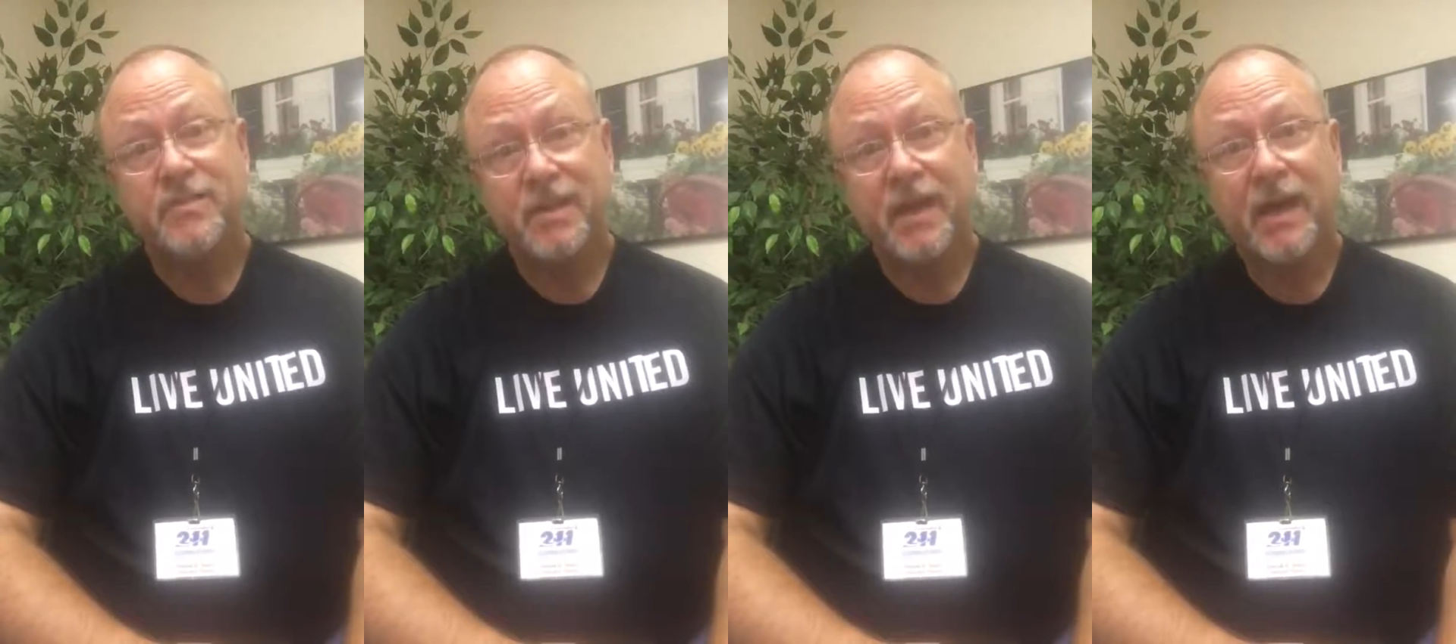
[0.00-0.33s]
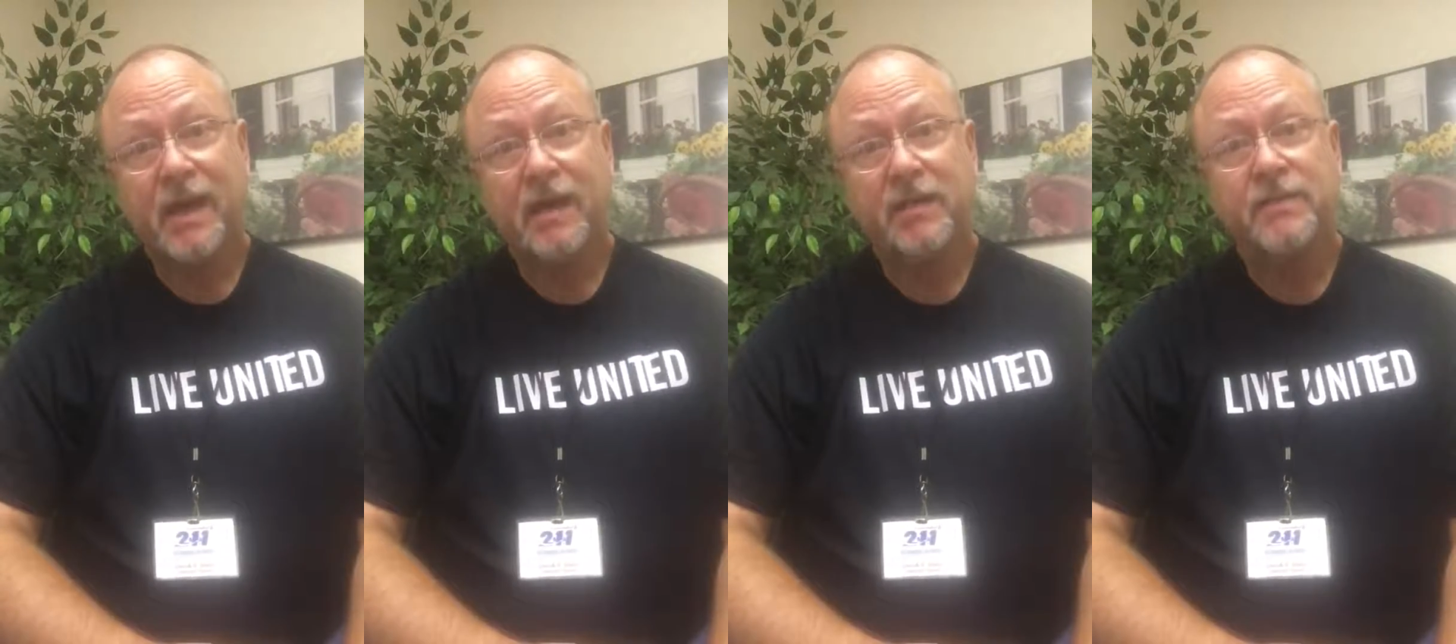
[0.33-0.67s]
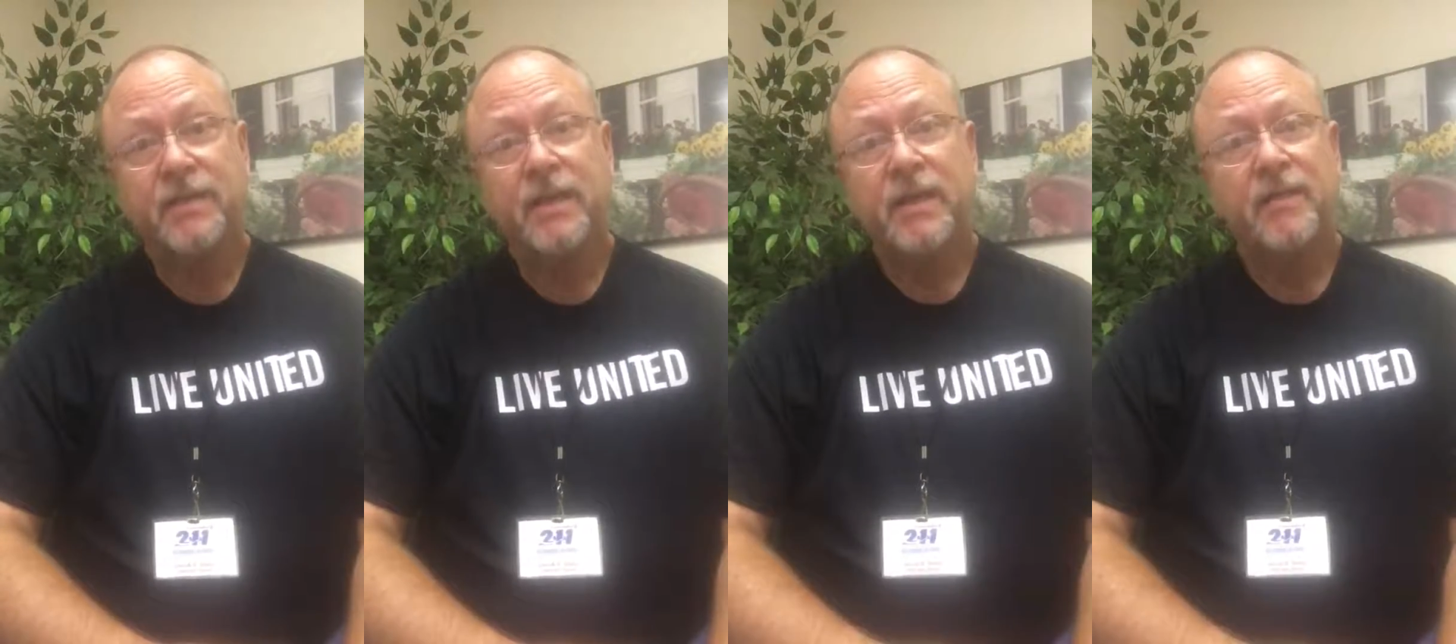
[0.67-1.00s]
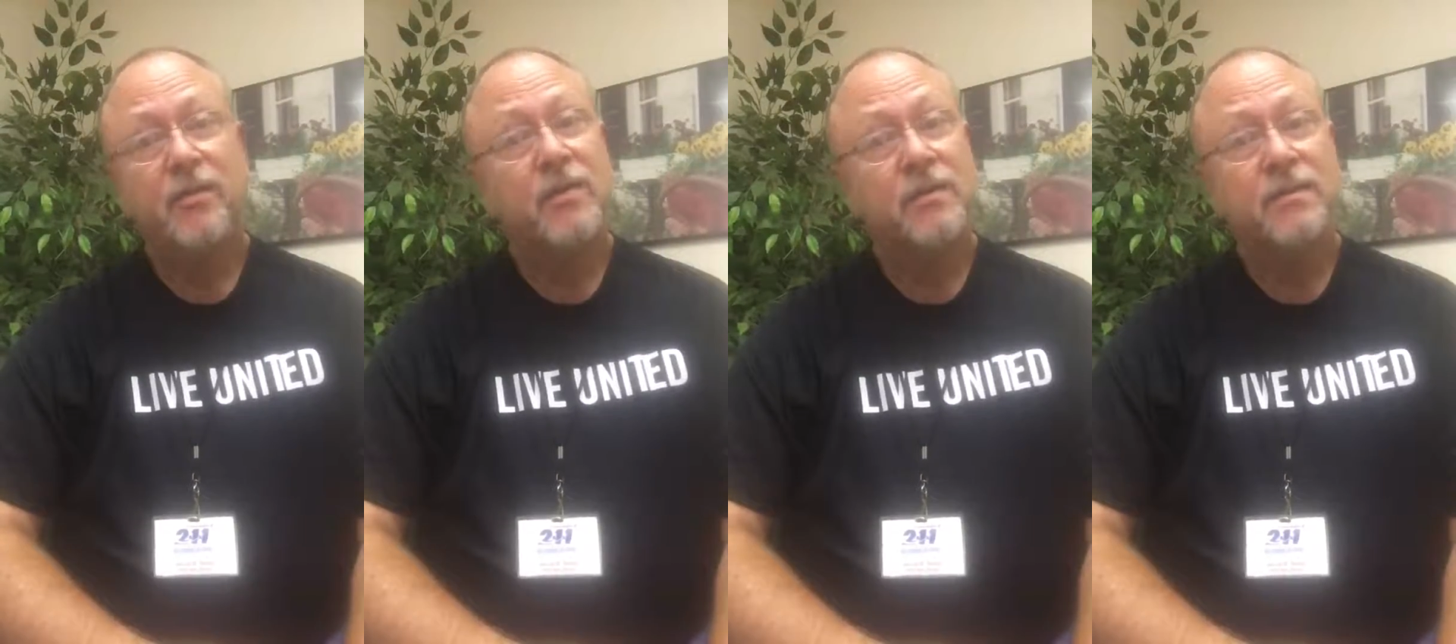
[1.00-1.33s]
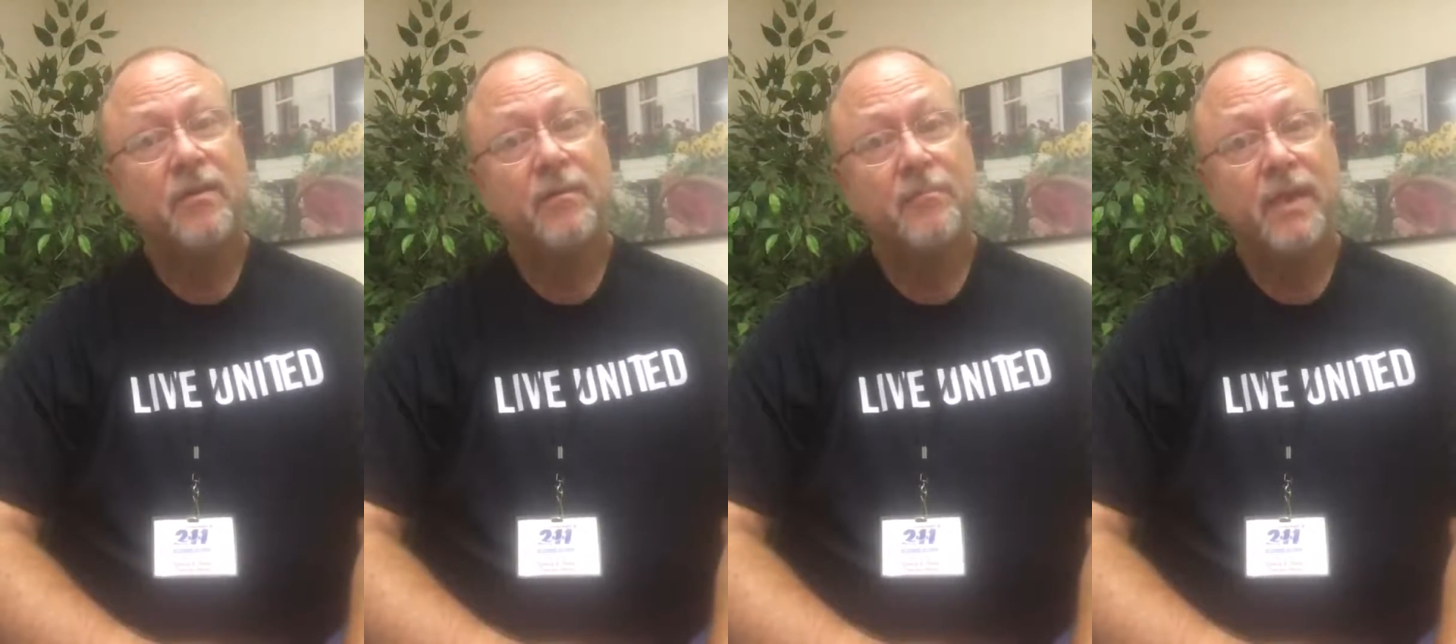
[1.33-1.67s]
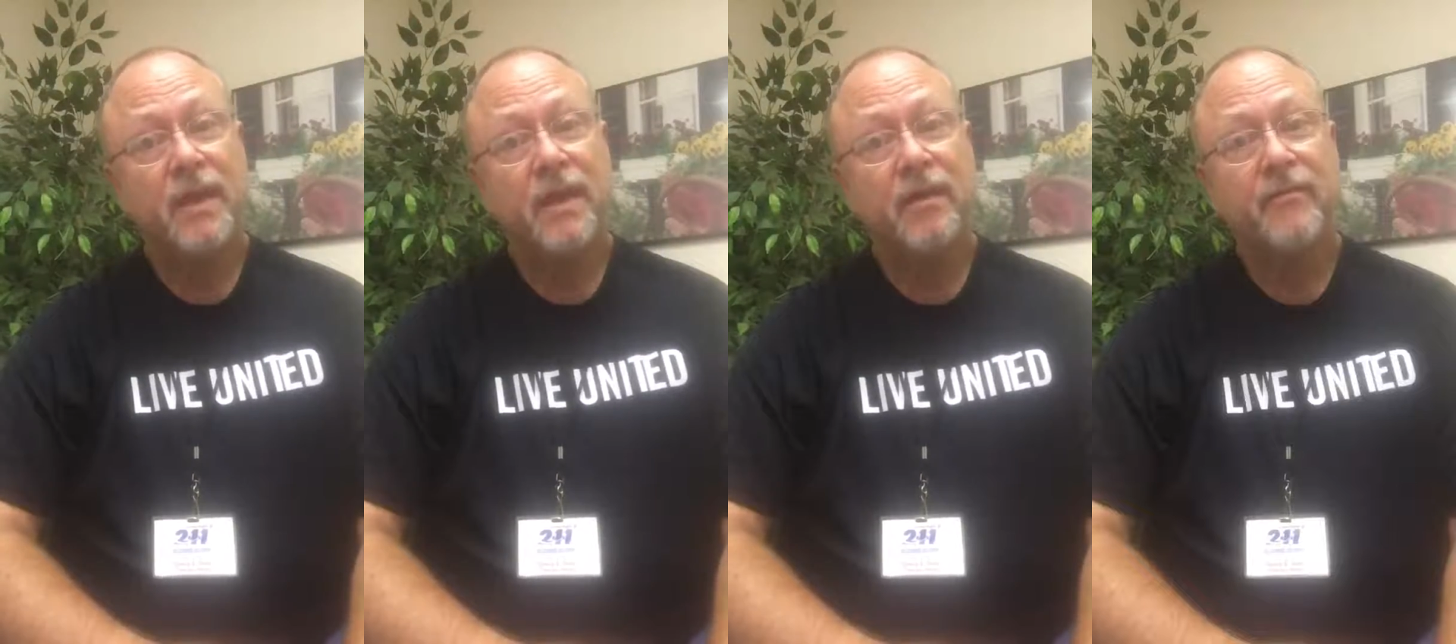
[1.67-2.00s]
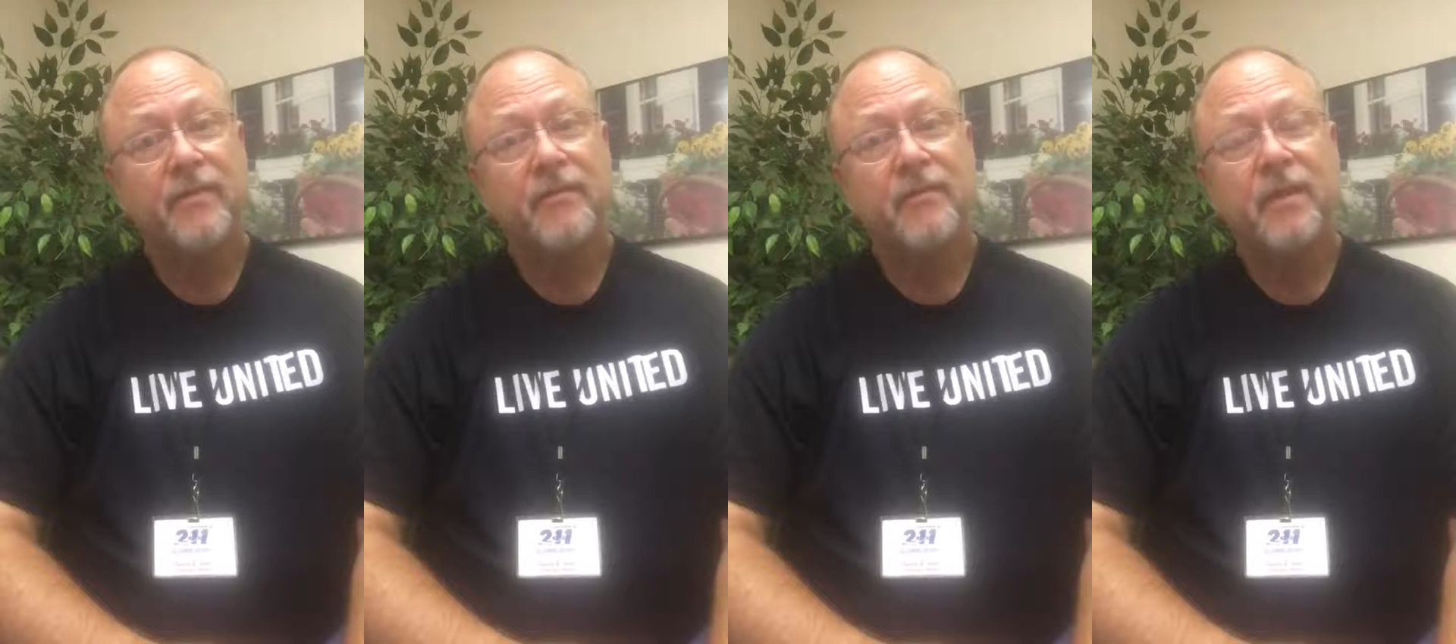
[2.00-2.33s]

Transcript: child hooked on meth,